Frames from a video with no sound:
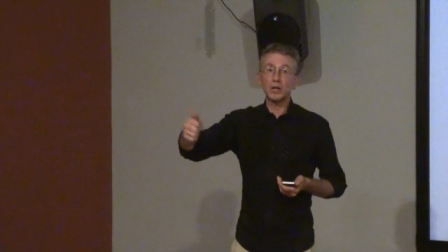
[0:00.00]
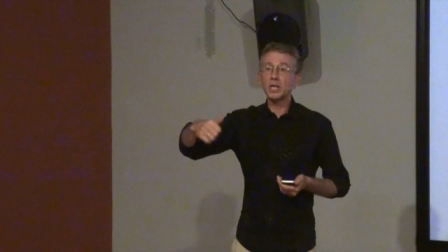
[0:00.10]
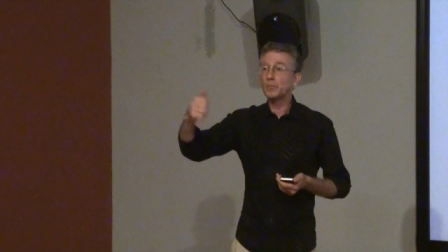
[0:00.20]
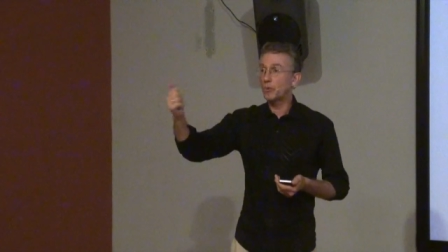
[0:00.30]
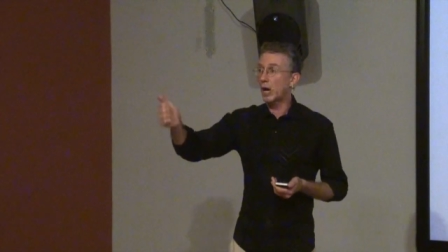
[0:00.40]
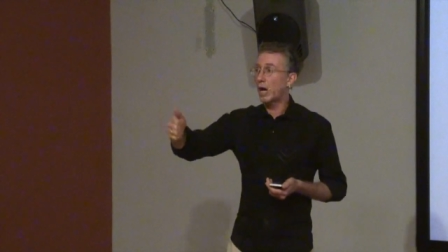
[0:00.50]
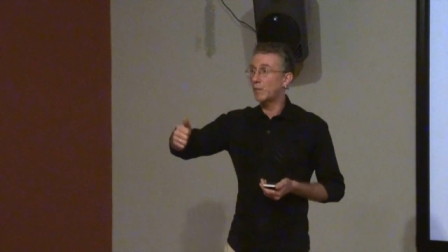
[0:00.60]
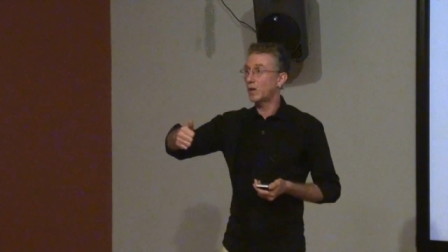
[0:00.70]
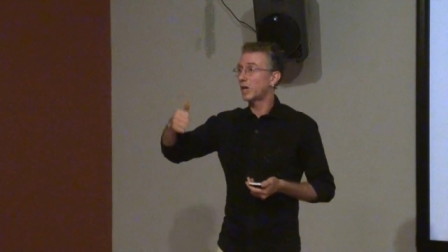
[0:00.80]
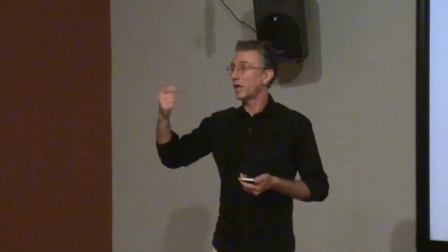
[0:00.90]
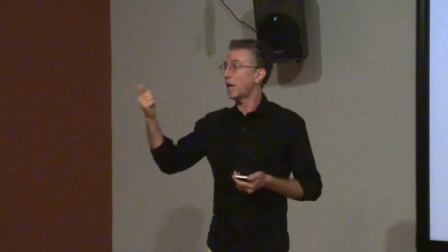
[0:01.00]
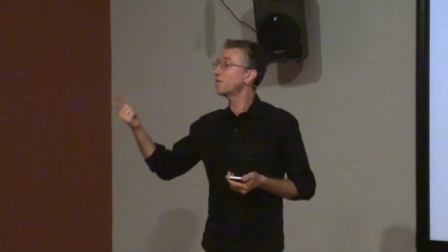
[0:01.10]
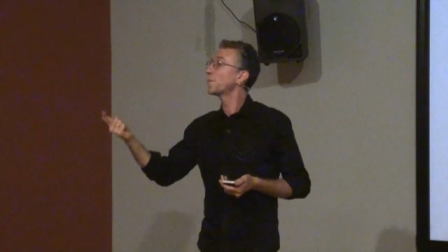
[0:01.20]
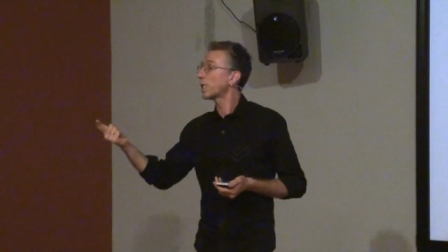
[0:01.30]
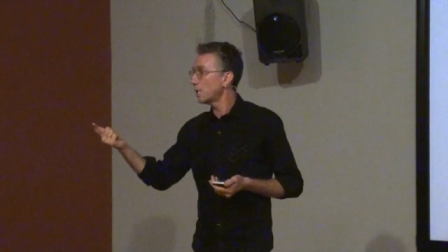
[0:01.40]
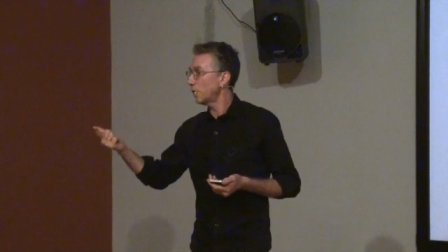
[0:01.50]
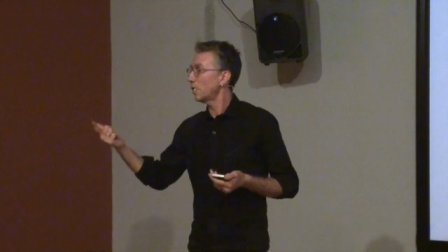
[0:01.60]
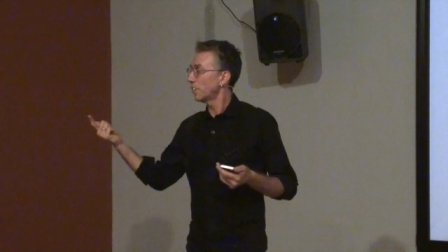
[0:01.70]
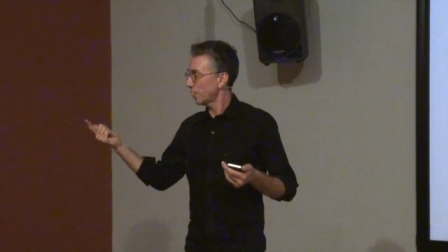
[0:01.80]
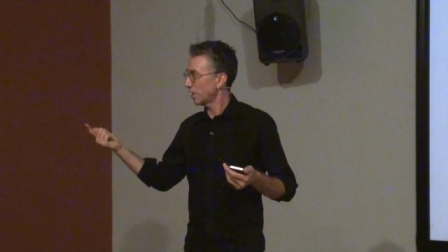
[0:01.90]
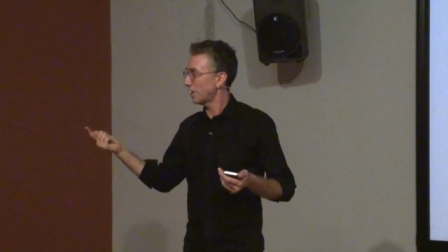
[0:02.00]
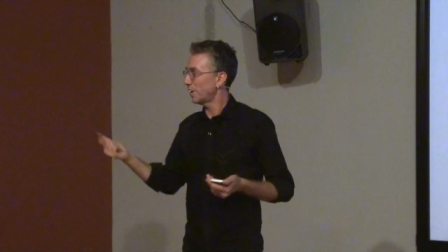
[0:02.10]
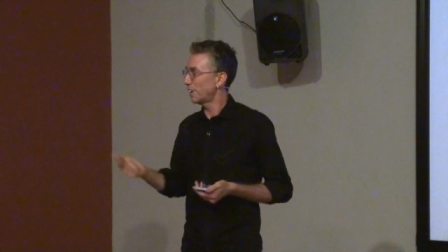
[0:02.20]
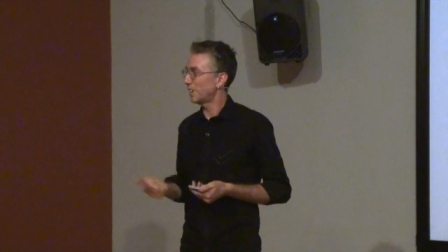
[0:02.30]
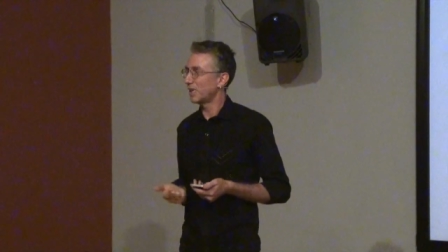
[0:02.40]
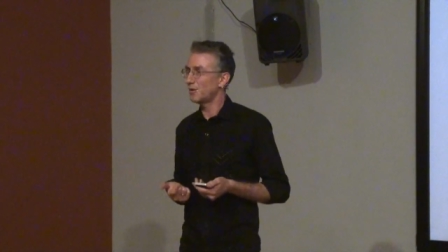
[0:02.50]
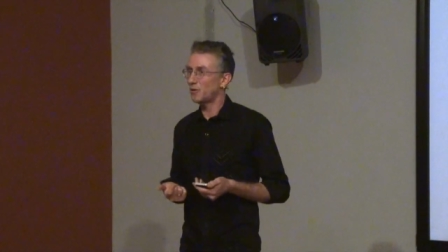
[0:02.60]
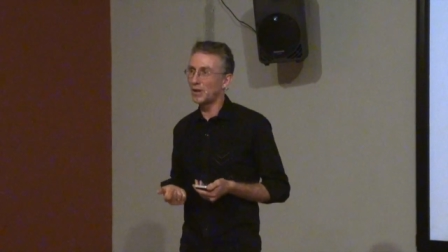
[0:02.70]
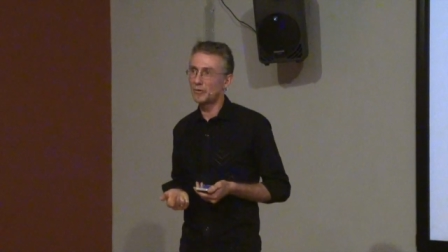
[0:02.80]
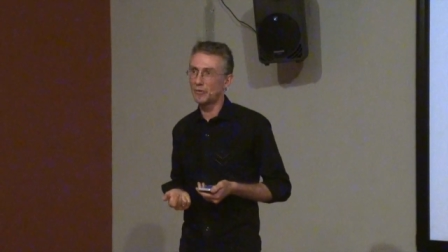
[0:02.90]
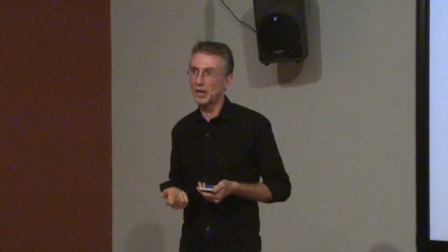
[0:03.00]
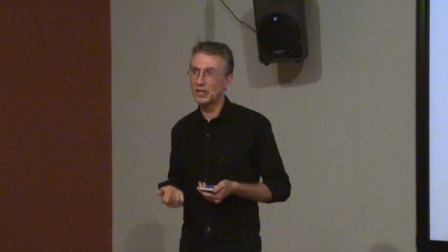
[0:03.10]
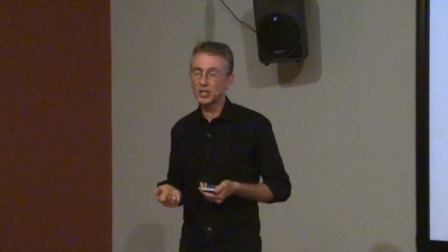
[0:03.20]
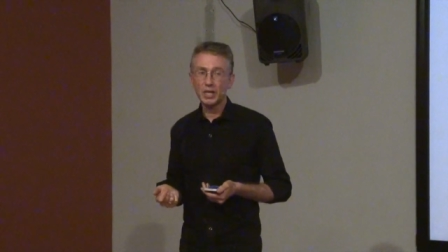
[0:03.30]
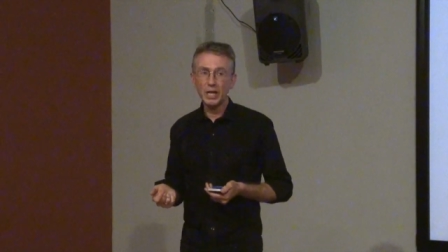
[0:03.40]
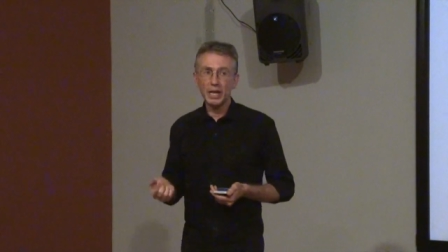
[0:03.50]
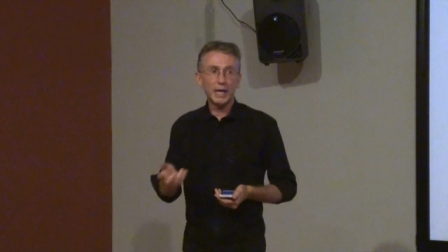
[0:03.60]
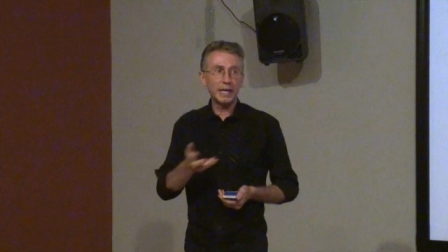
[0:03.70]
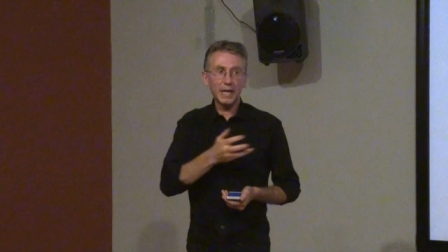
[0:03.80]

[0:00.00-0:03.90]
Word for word: uh, E prime, F prime, uh, in, in French.